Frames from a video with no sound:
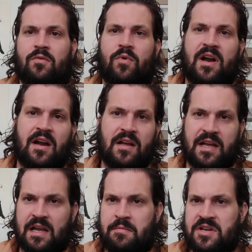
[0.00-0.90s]
where,
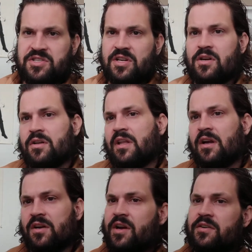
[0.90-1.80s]
like I mentioned
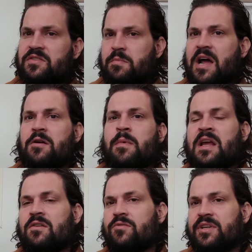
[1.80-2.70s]
earlier,
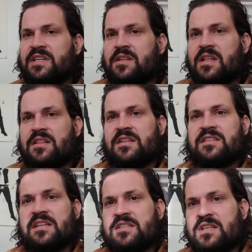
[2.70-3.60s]
Spider-Man really did that in the
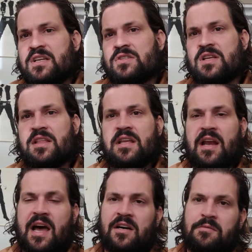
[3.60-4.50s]
60s, and
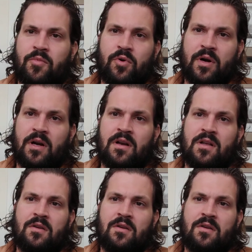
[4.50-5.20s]
then Alan Moore